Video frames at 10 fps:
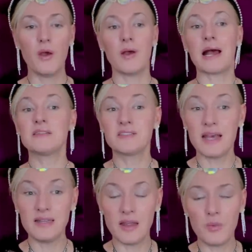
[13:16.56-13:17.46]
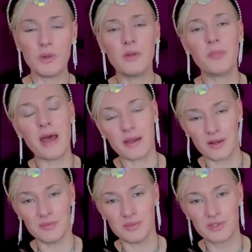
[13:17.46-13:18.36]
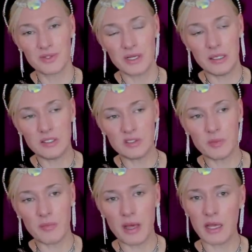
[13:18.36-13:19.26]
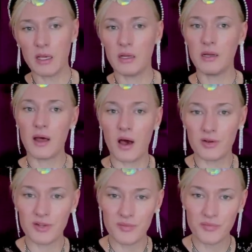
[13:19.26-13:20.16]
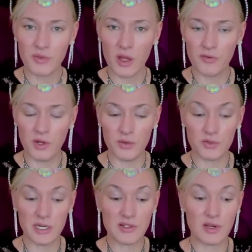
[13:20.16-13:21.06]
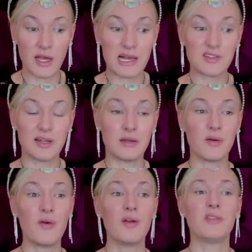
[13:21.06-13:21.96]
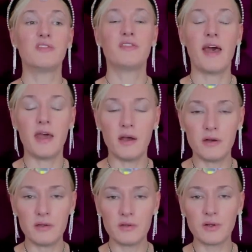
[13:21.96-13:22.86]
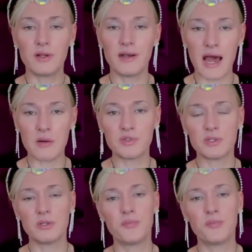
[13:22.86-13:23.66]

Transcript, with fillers: As they did with the Beckhams, and this has been making a lot of news recently, hasn't it? The failed collapse